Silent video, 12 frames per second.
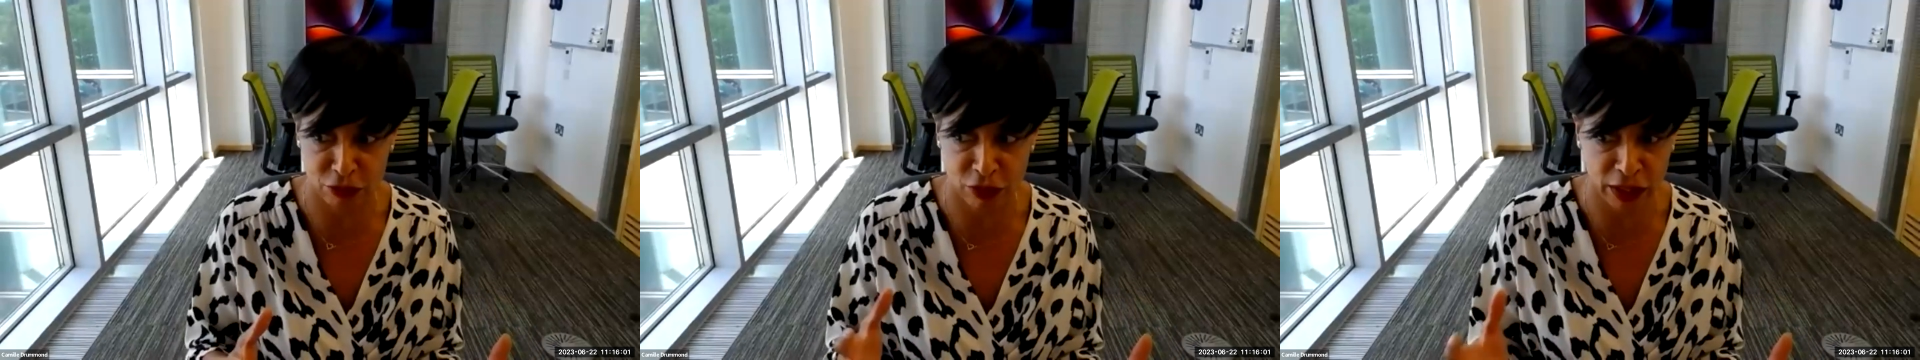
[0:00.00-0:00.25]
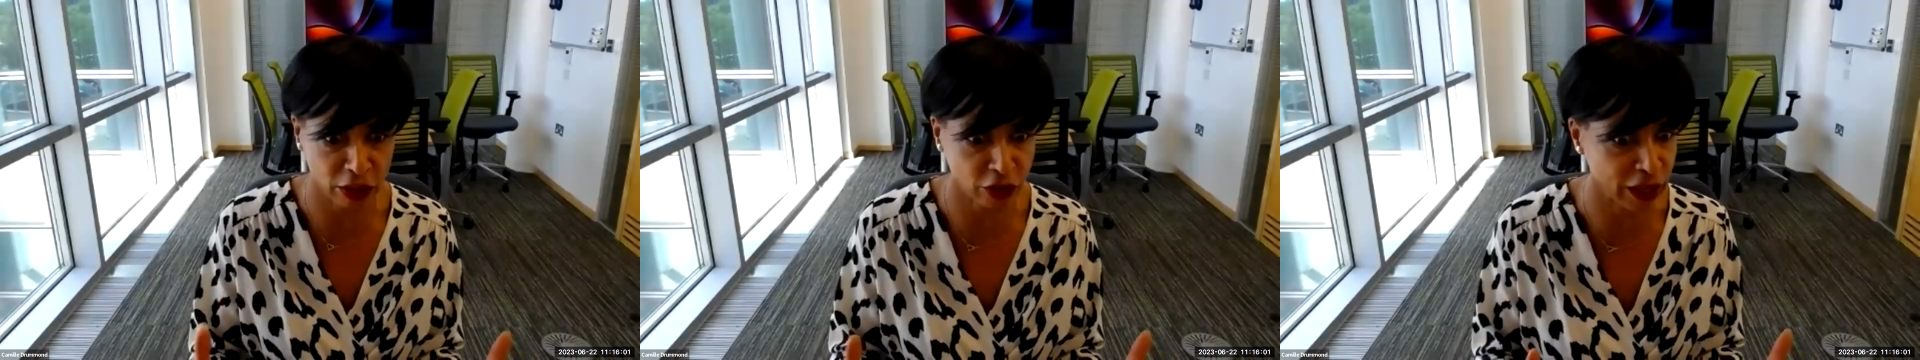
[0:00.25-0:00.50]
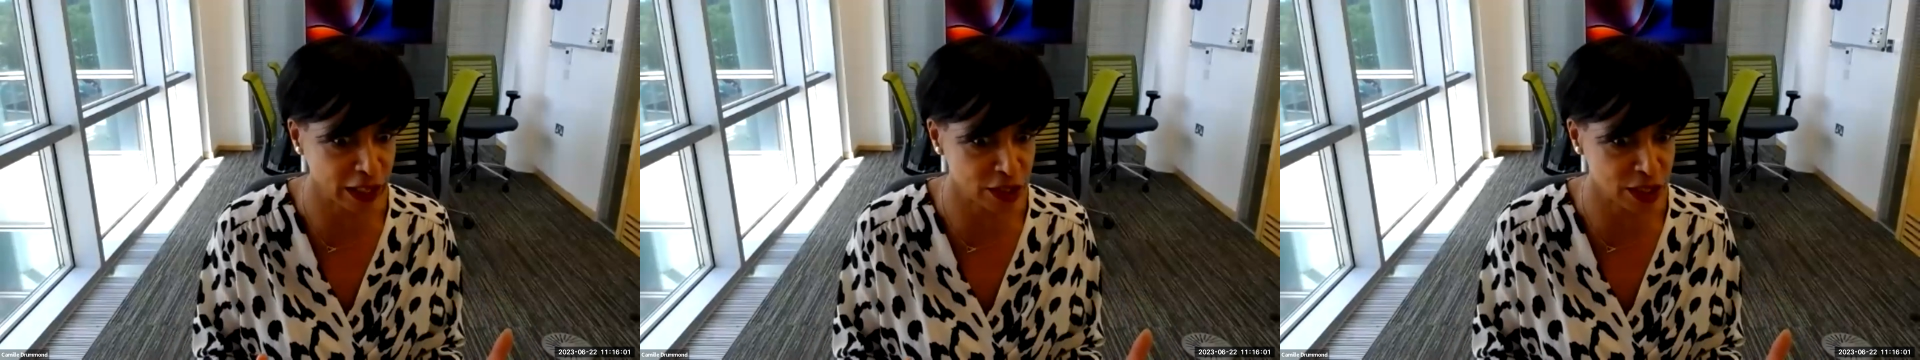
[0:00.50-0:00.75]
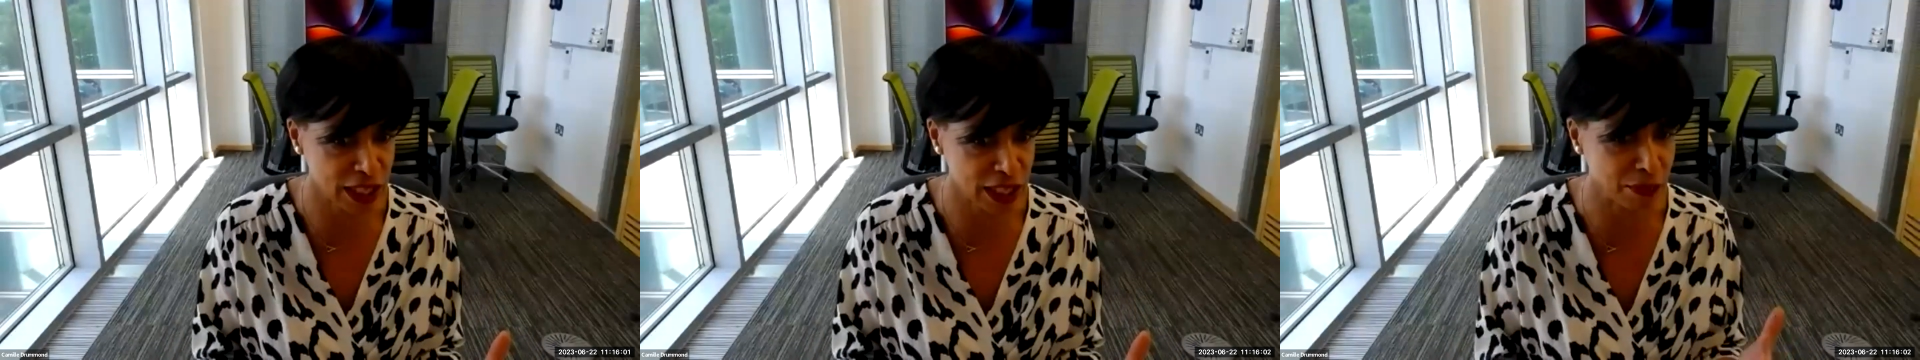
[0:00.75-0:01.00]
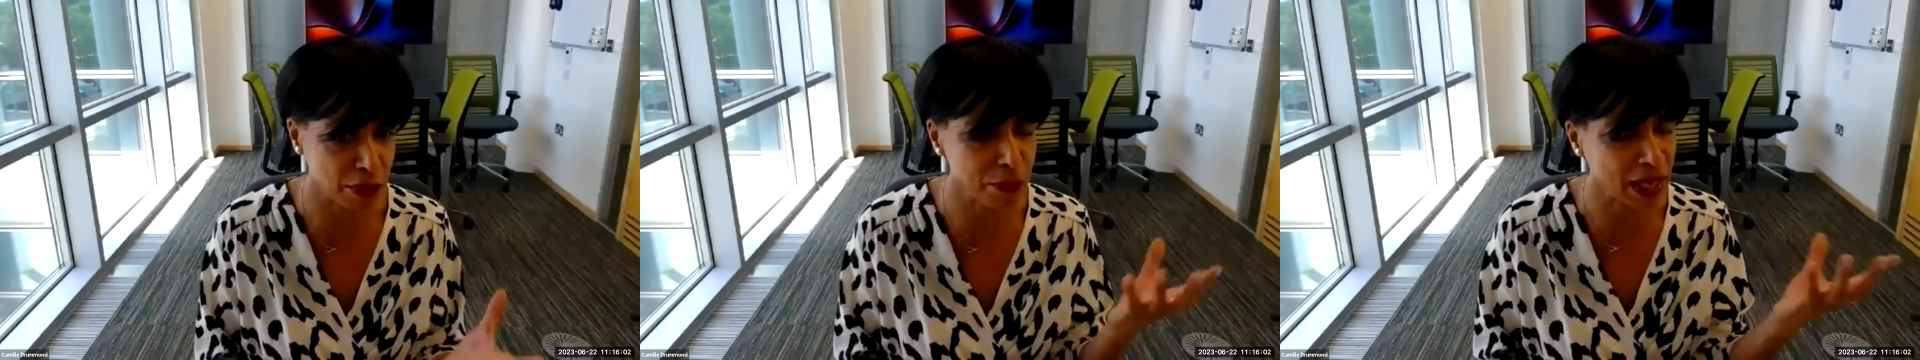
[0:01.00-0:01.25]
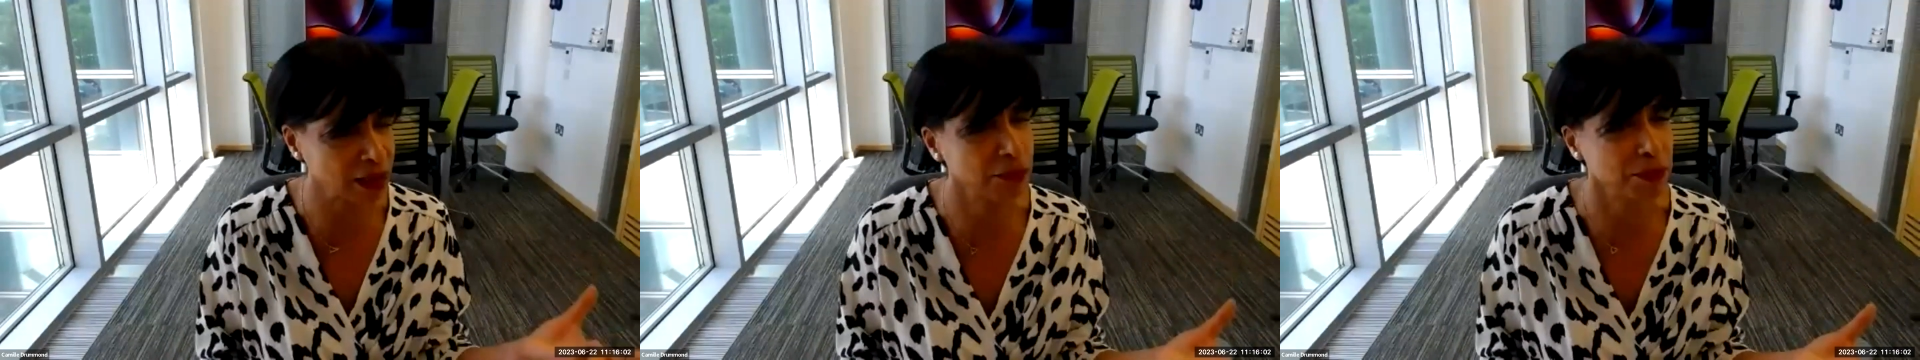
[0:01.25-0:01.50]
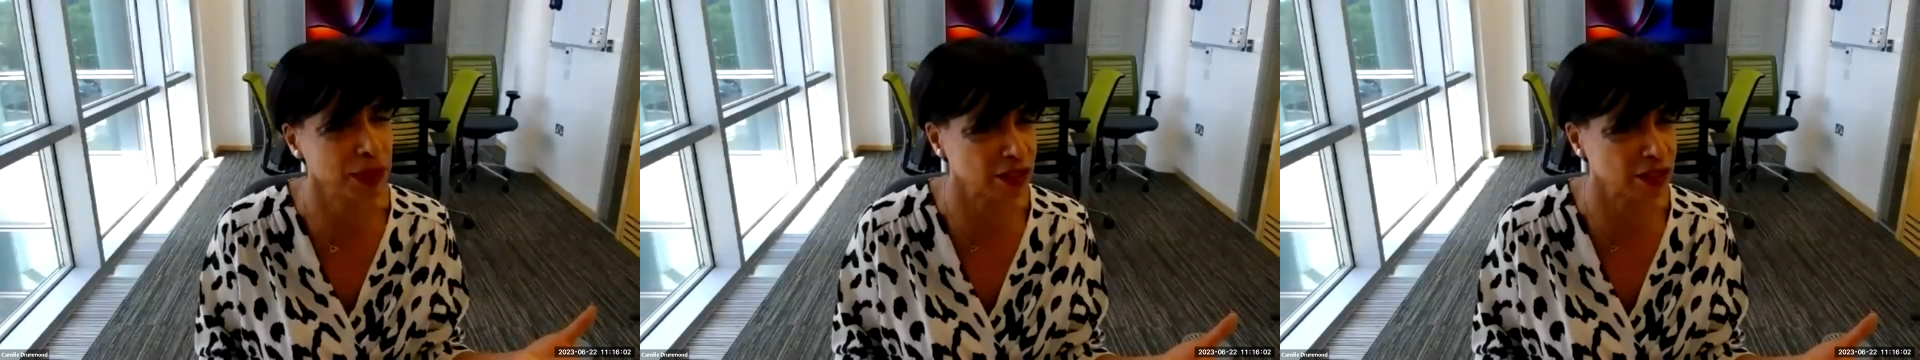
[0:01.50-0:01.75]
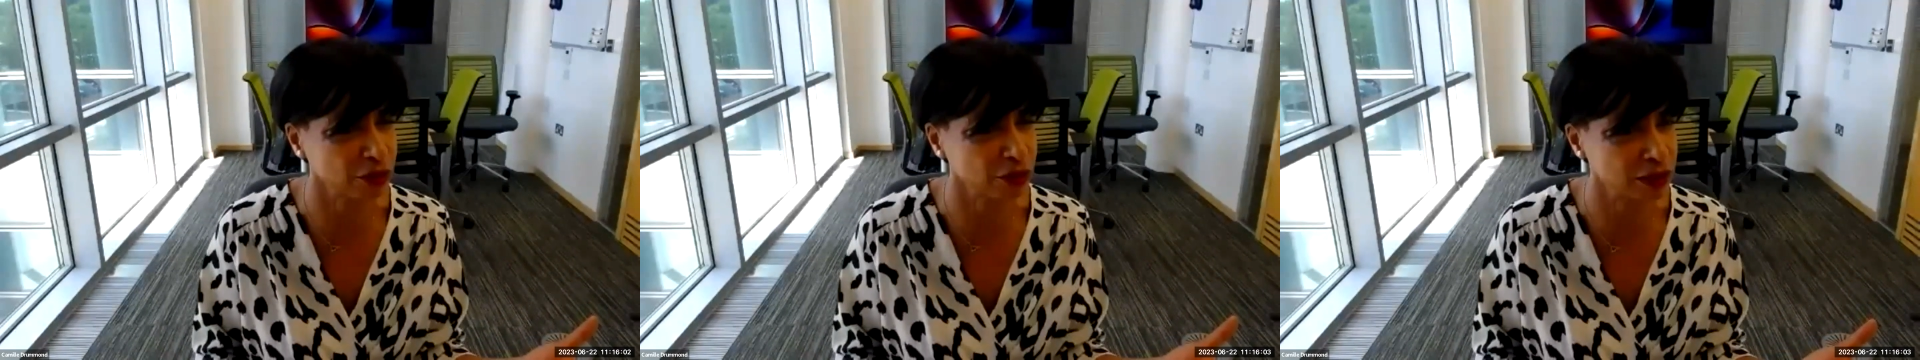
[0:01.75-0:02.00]
to run a great team and make a
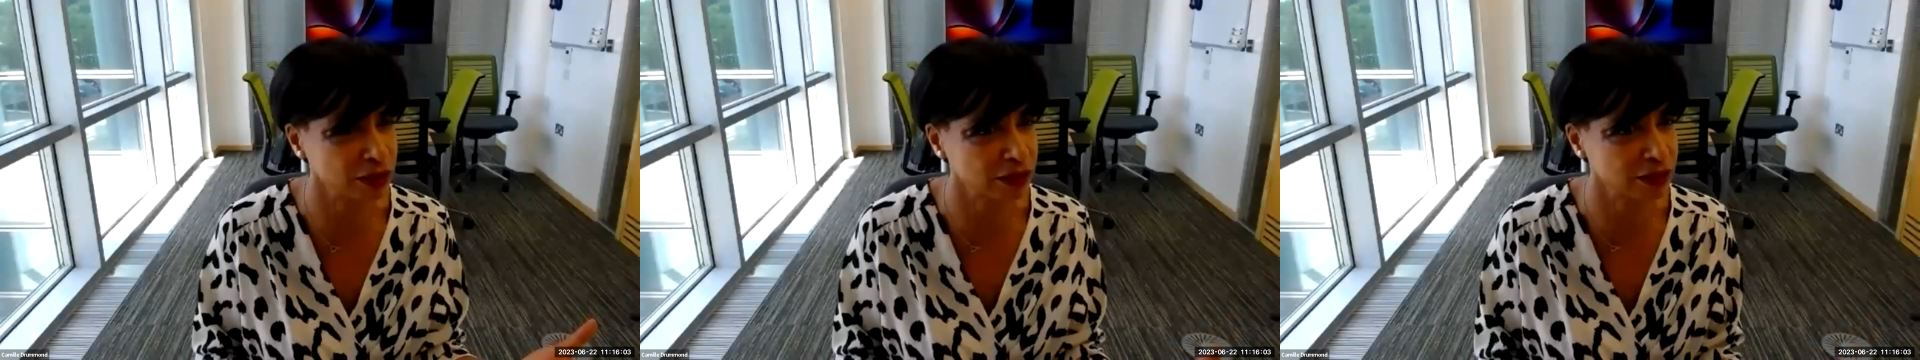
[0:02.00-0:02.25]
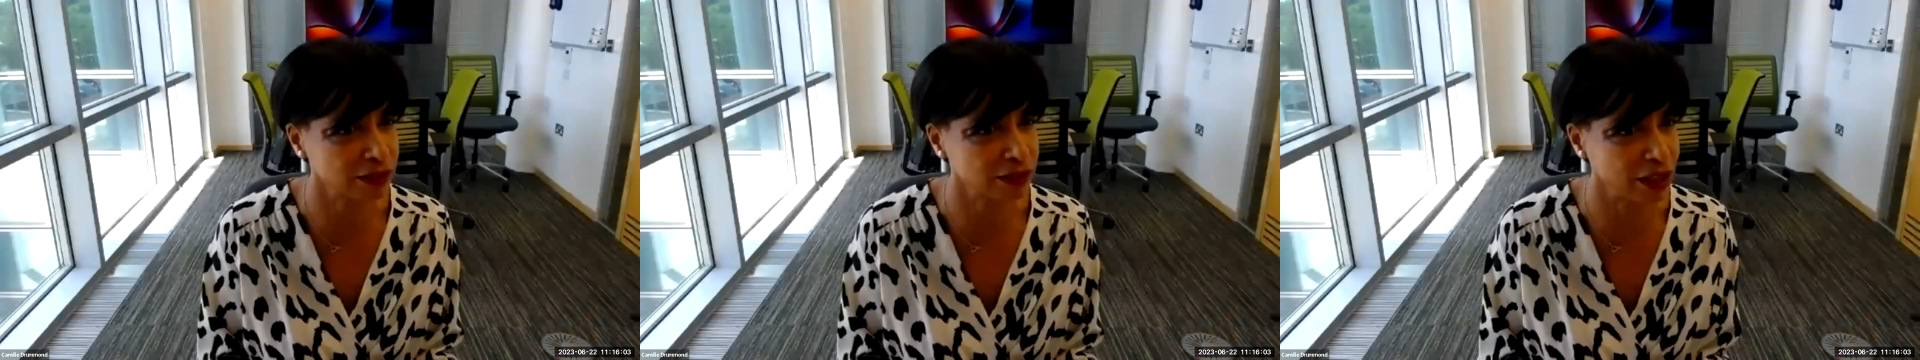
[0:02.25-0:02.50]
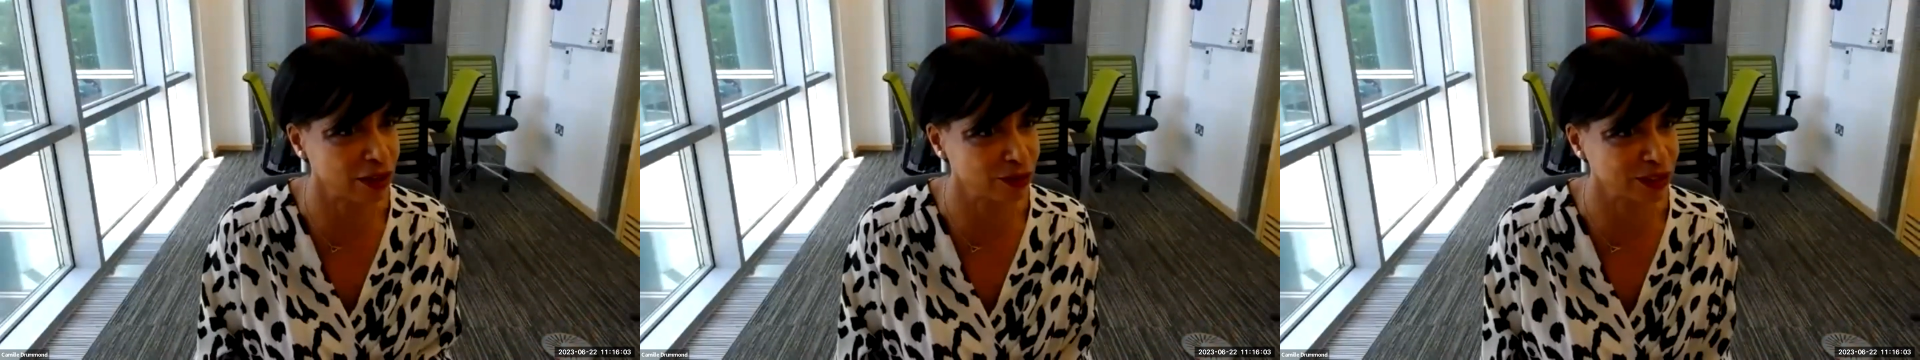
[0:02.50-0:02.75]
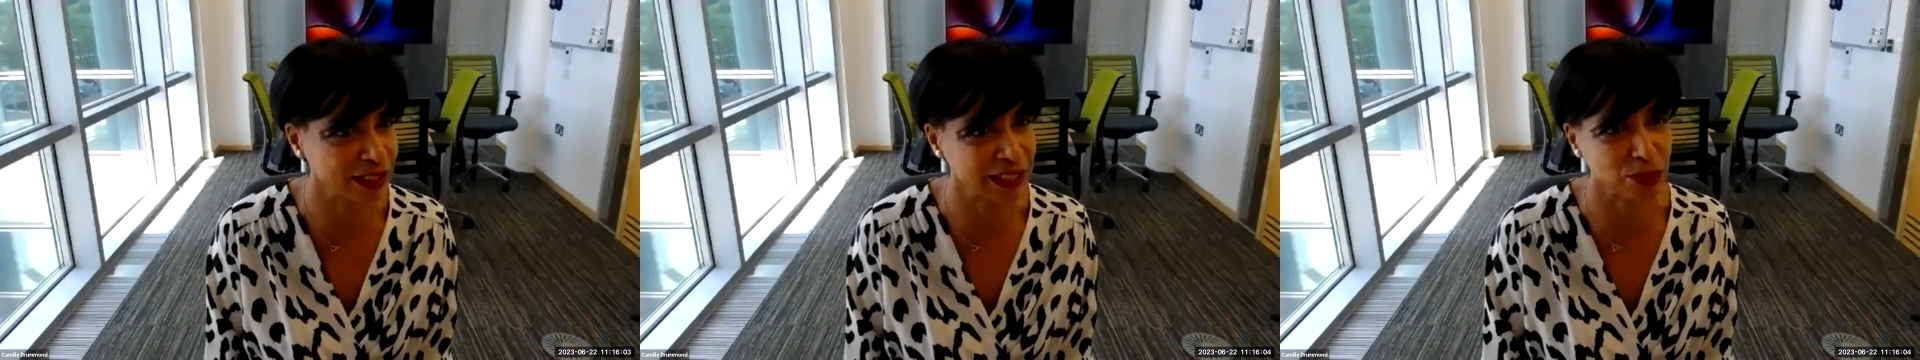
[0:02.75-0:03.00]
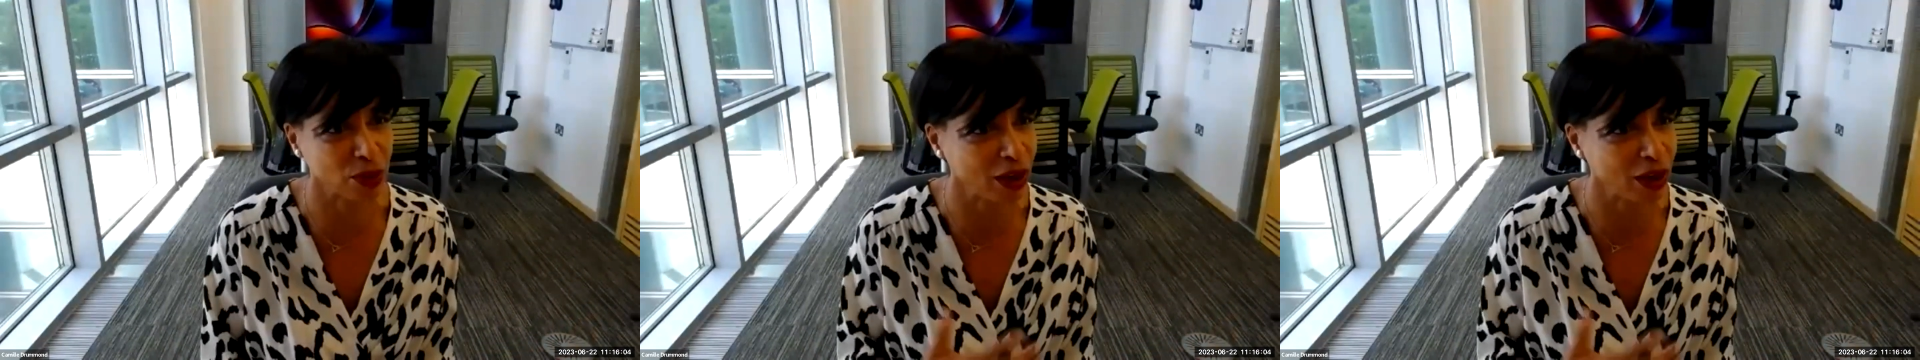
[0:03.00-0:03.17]
big difference. So that's